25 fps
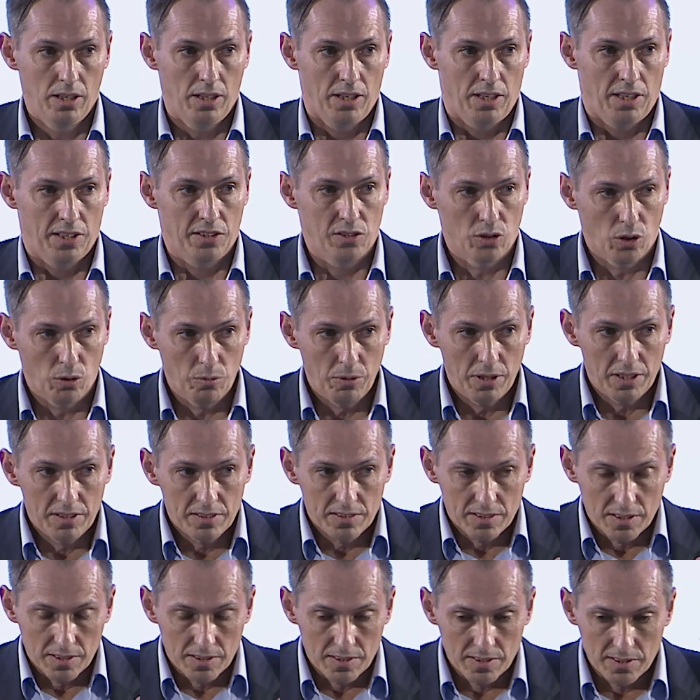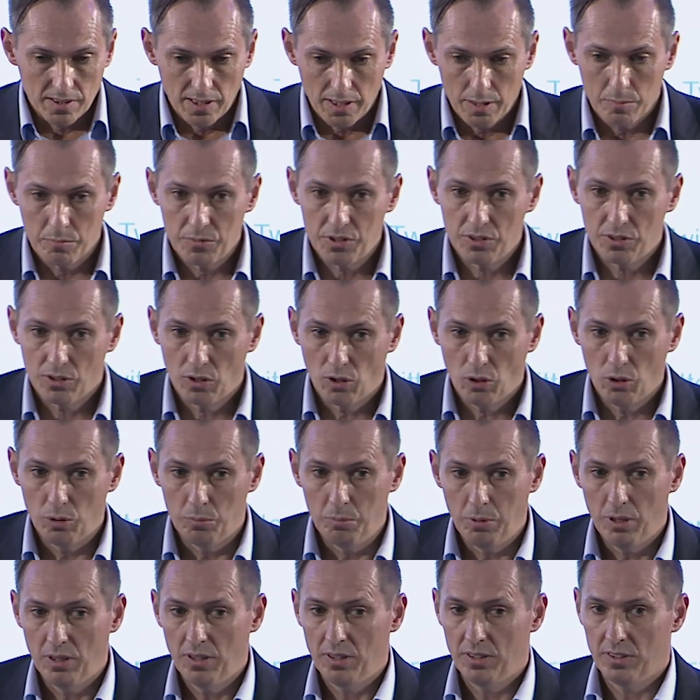It's always the same scope
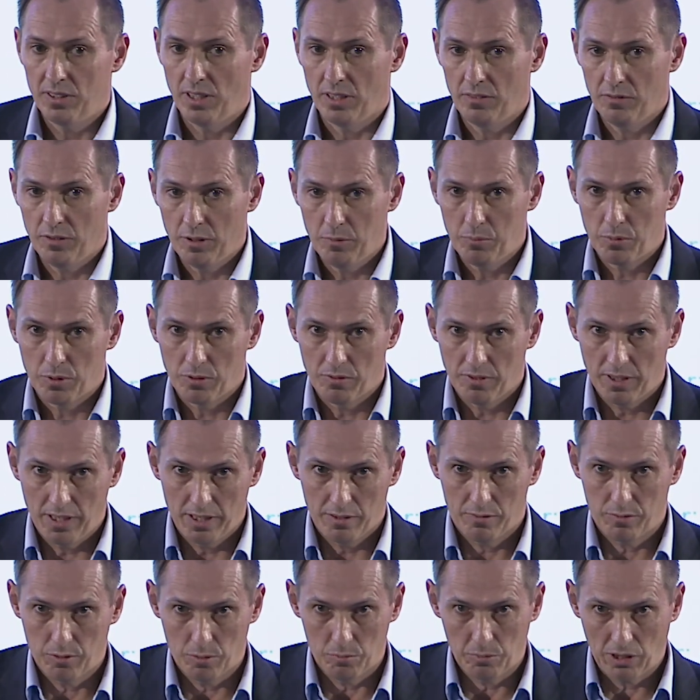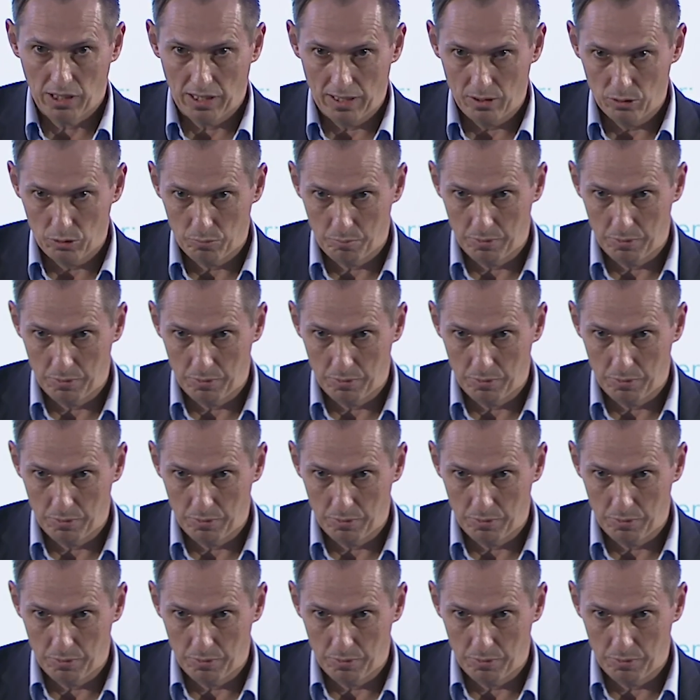that we provide from Cloud